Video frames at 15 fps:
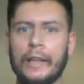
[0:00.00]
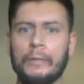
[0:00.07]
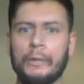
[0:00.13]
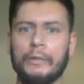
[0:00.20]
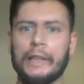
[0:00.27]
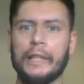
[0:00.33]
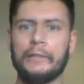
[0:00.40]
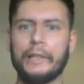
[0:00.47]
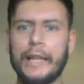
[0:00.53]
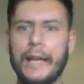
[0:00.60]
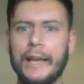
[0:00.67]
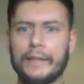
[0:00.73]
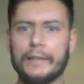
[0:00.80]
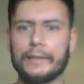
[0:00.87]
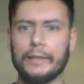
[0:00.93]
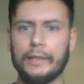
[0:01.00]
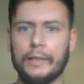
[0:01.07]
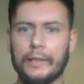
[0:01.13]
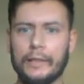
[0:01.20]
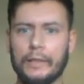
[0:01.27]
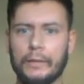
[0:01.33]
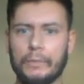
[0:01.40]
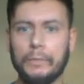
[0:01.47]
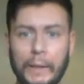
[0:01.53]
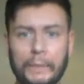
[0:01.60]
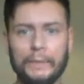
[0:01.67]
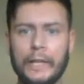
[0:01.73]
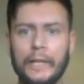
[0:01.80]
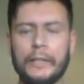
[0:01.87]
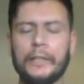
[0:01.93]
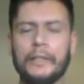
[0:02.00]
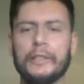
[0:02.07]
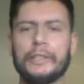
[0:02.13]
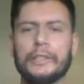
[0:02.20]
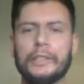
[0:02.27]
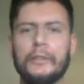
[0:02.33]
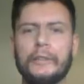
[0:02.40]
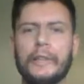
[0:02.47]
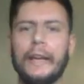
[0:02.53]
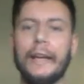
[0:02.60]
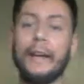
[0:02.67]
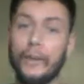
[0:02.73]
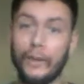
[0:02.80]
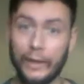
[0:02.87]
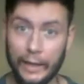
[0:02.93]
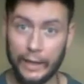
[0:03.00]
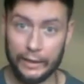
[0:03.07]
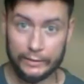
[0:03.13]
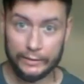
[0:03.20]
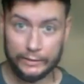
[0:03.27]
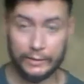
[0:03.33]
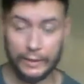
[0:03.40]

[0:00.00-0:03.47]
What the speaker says: But when they're relaxed, you can shoot it out and